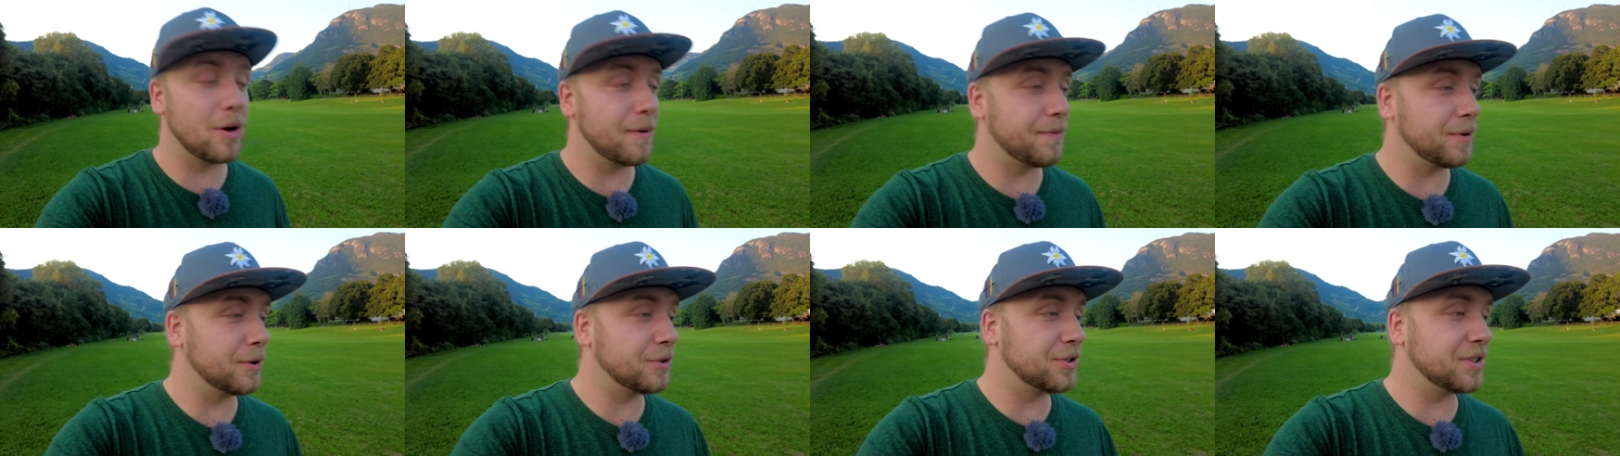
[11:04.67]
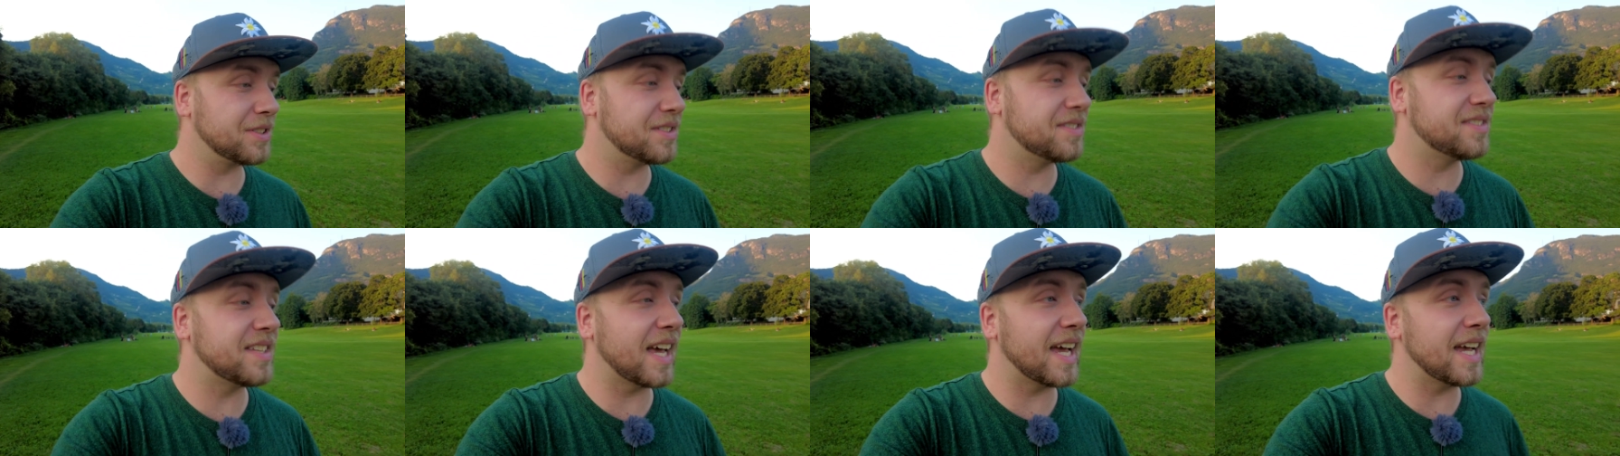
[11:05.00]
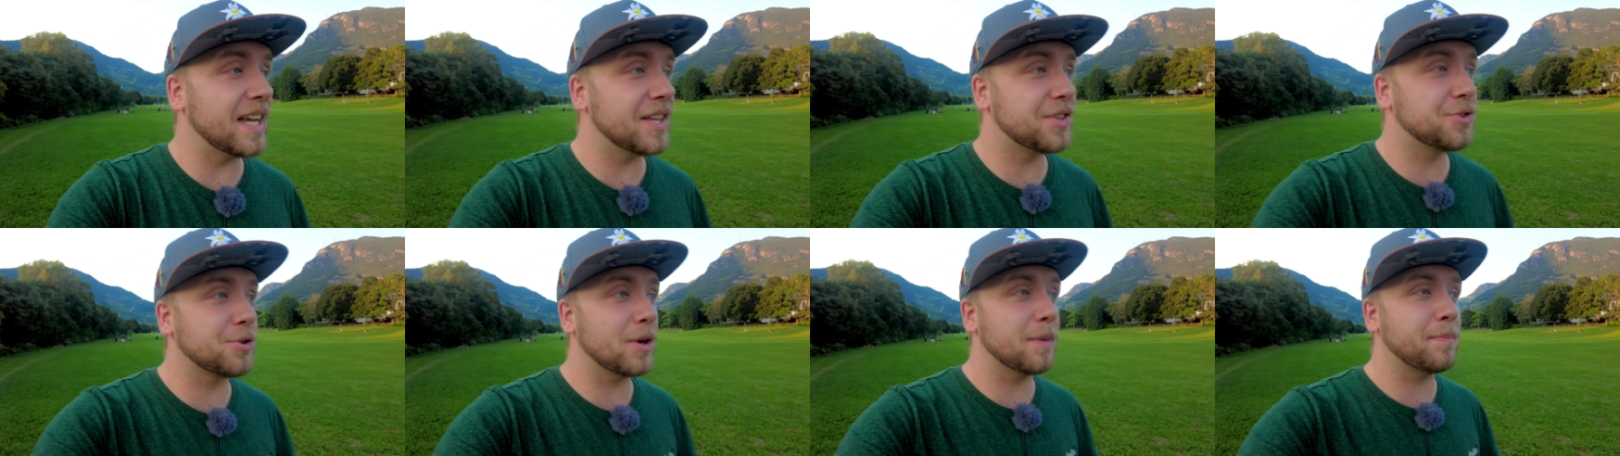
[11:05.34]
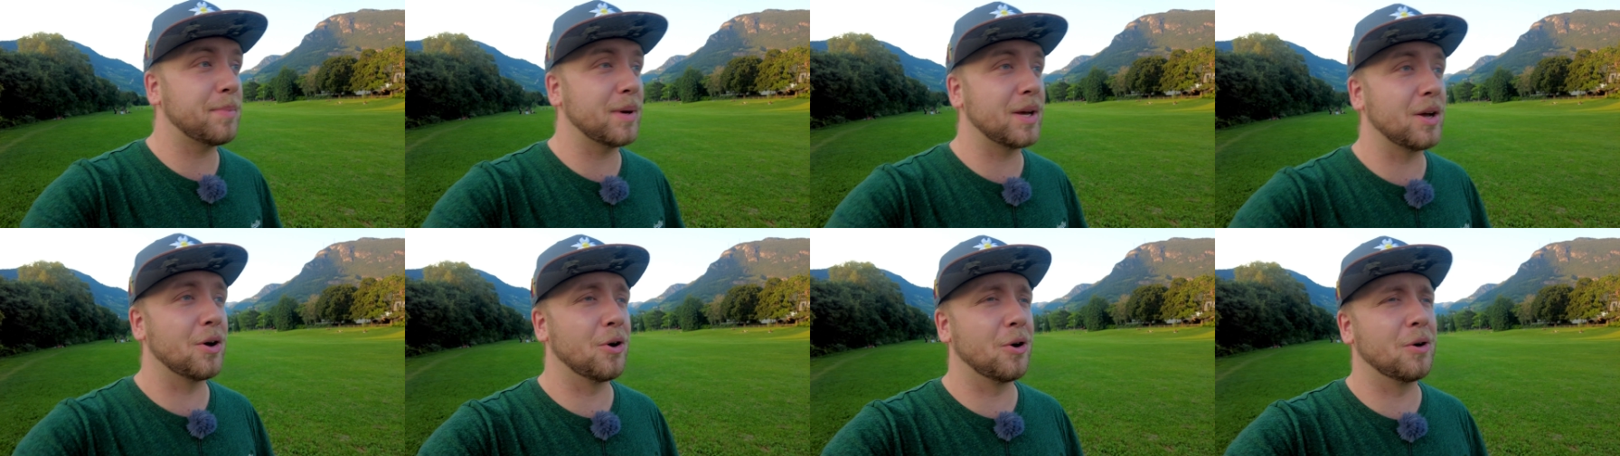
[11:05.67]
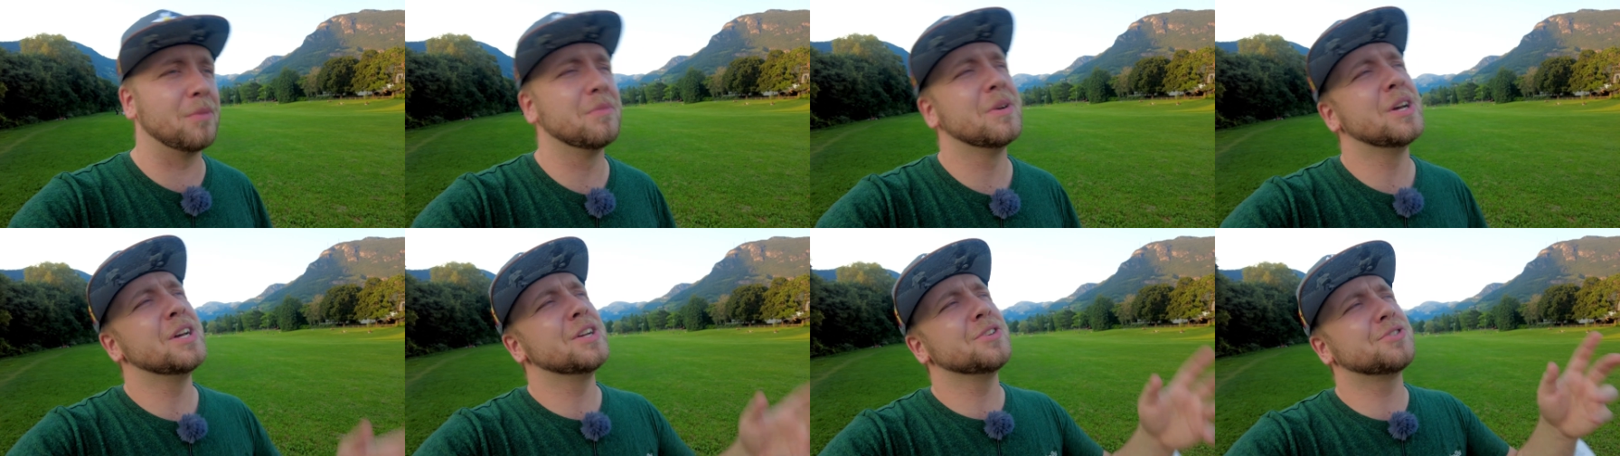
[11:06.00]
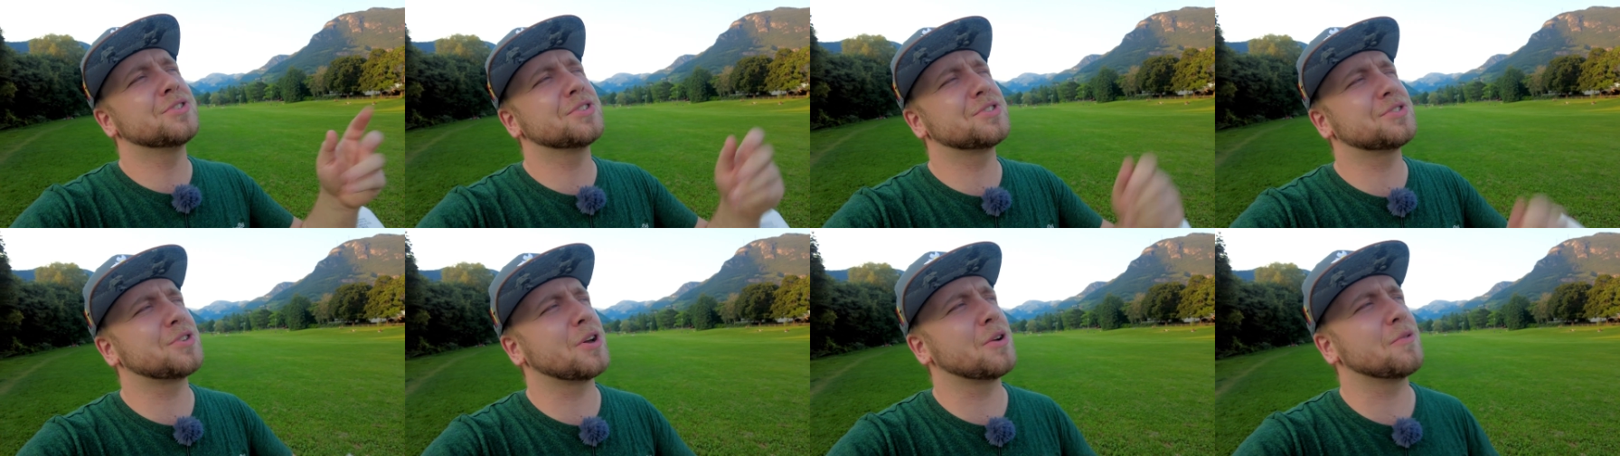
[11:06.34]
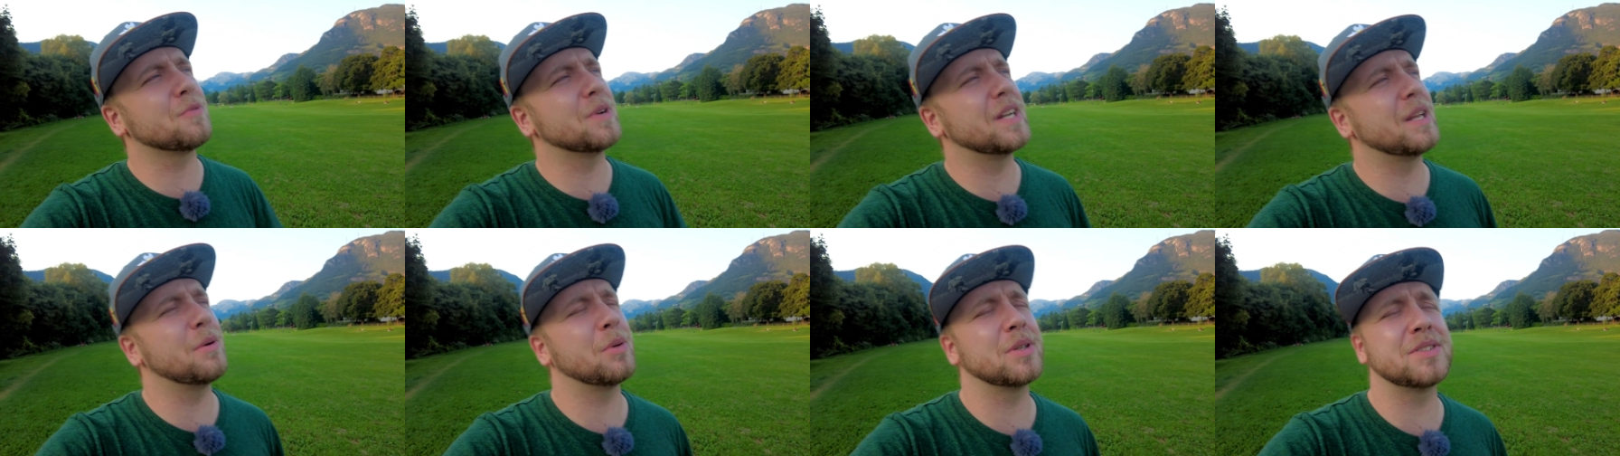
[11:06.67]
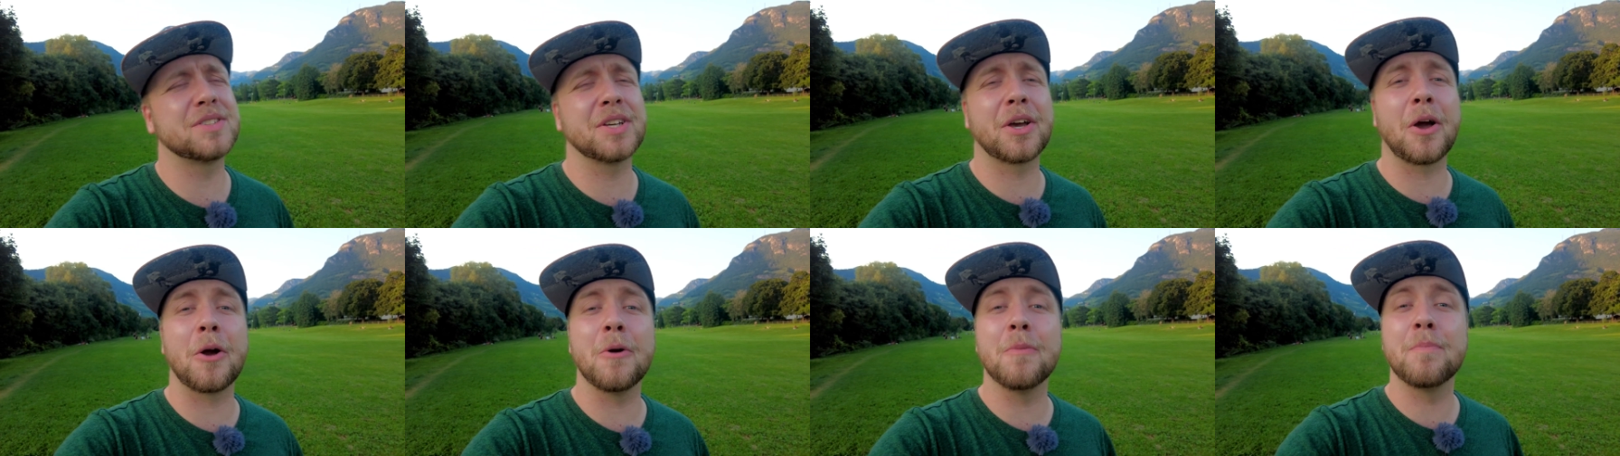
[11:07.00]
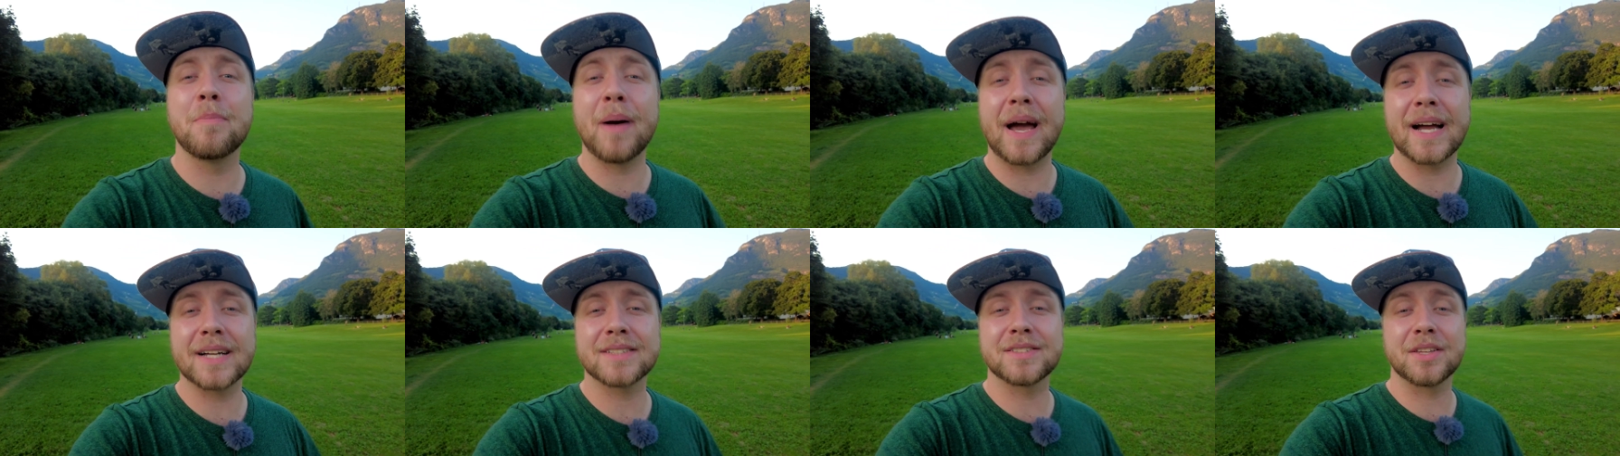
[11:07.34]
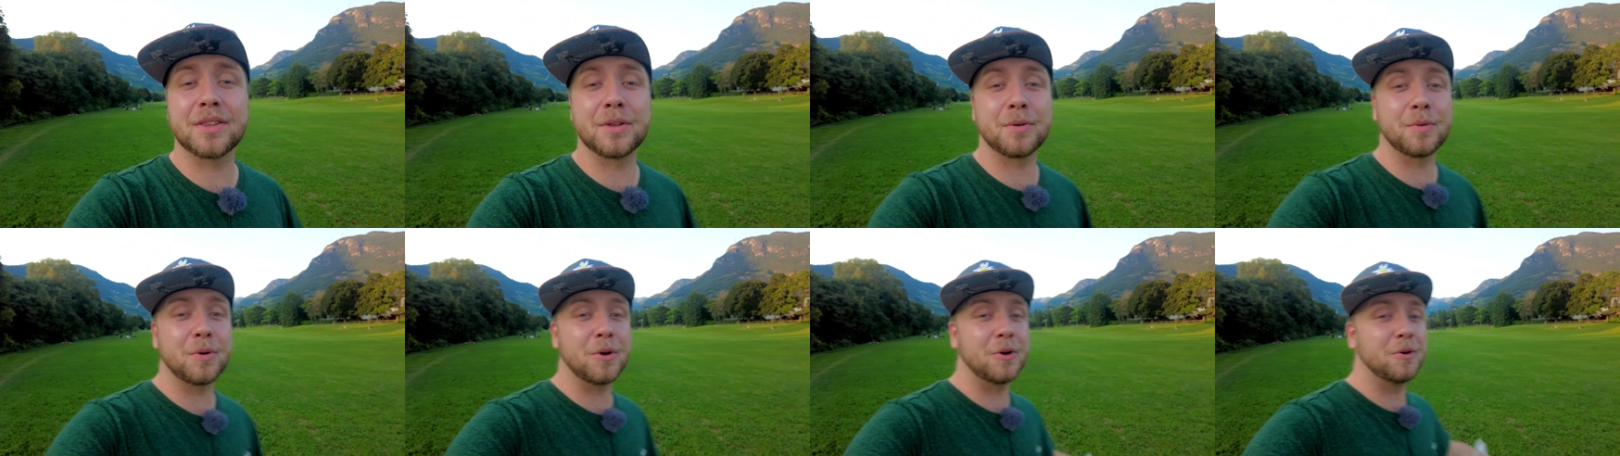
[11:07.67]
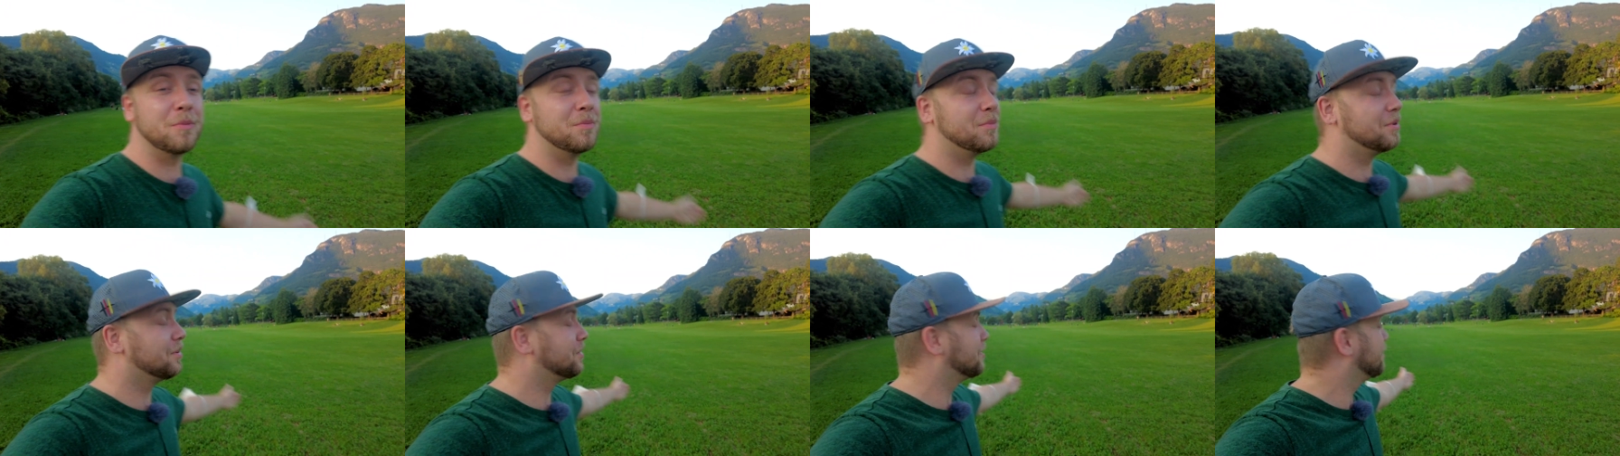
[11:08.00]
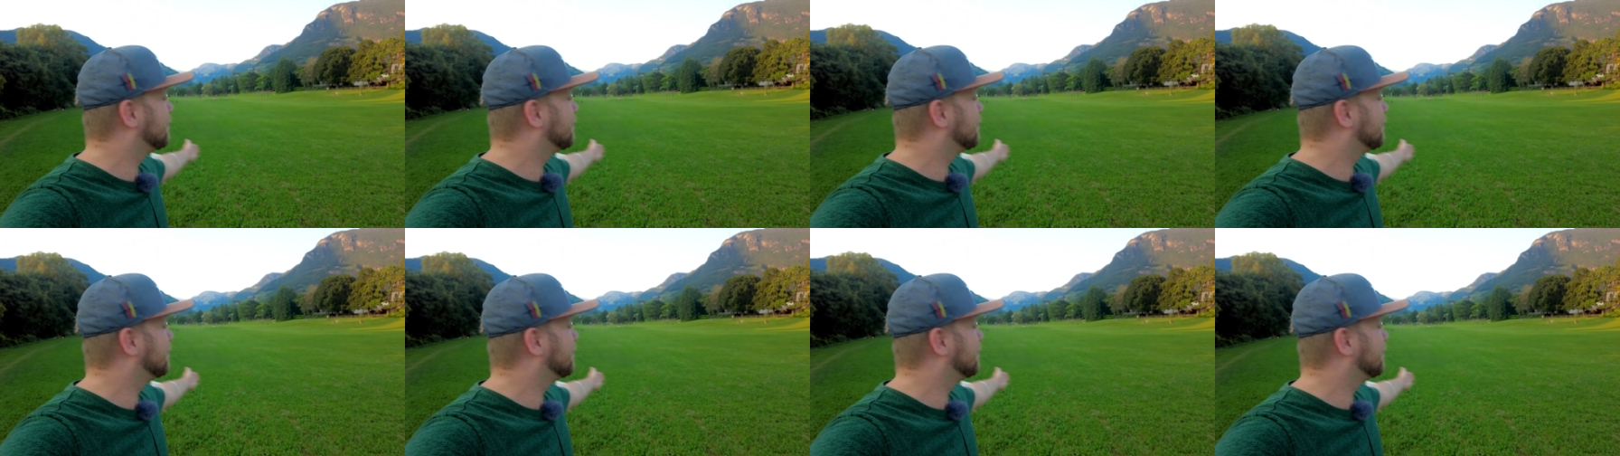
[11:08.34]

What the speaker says: if you're just day tripping or just don't really want to go back to the room,